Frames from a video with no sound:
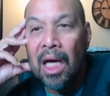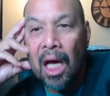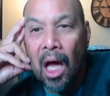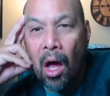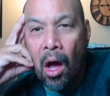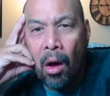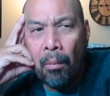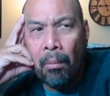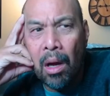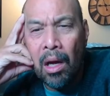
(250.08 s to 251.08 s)

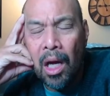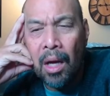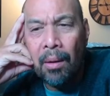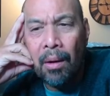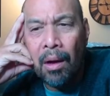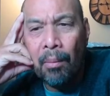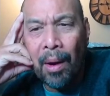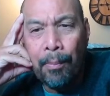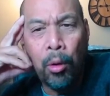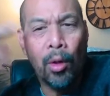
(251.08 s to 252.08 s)
by
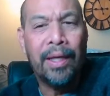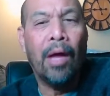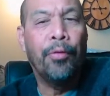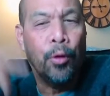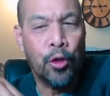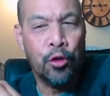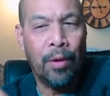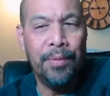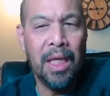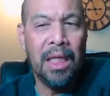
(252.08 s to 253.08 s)
pulling out their
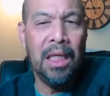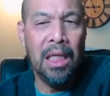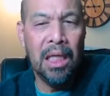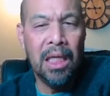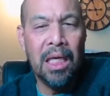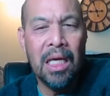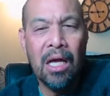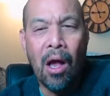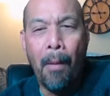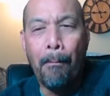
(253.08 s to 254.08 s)
scripting
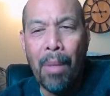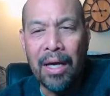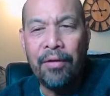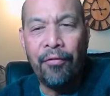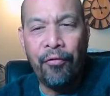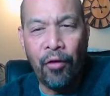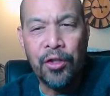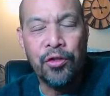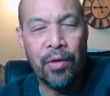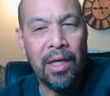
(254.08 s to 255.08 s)
might
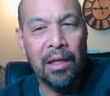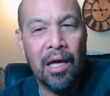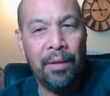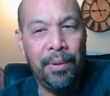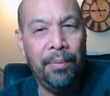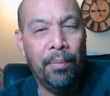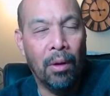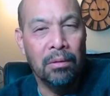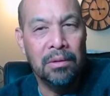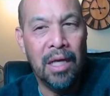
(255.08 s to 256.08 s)
frustrate a lot of people,
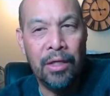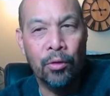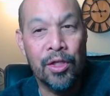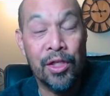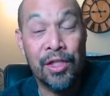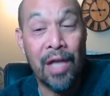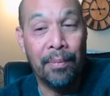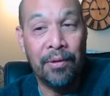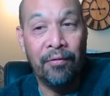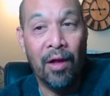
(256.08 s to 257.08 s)
and you'll just
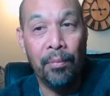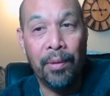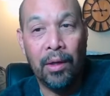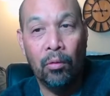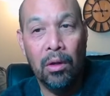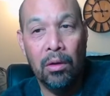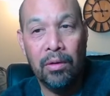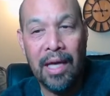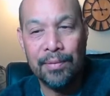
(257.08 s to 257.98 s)
stop developing. Whoa, caps